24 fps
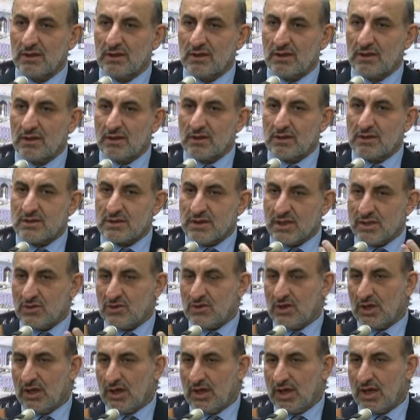
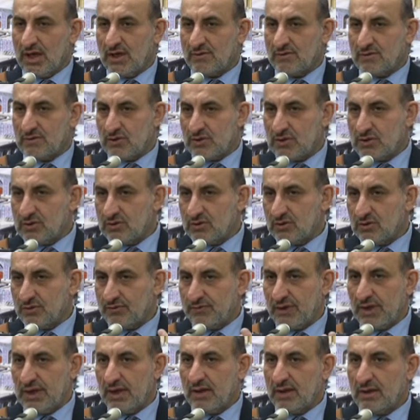sensory nerves which you
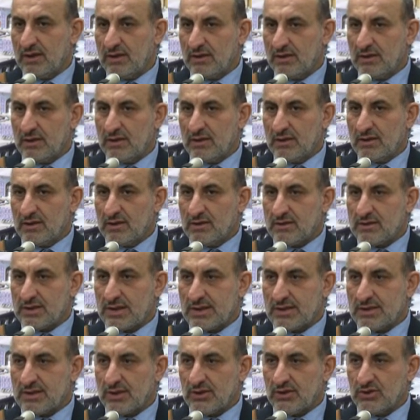feel
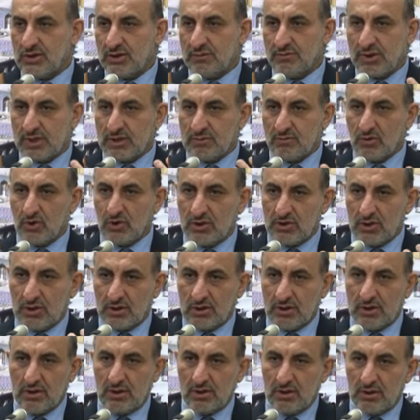sensation, but motor
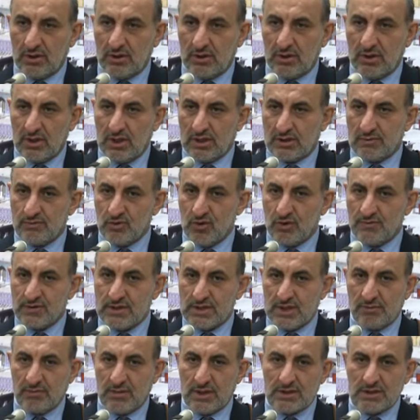it moves the
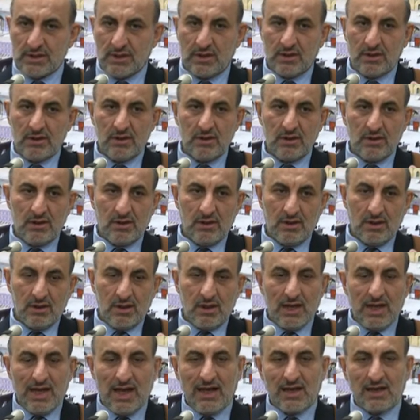muscle.
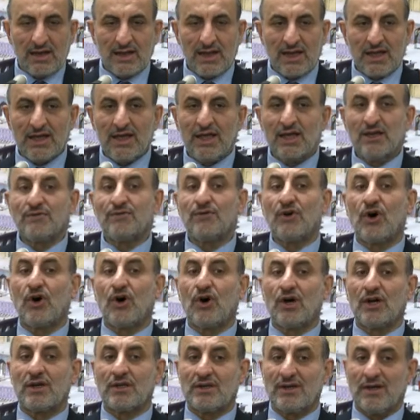And then give
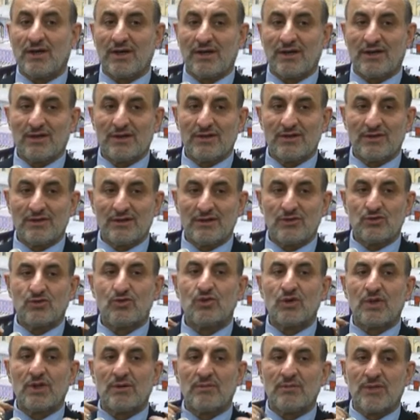order to
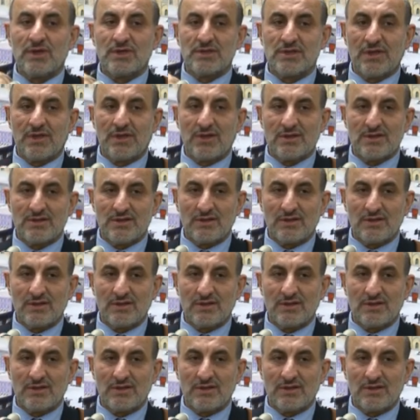the muscles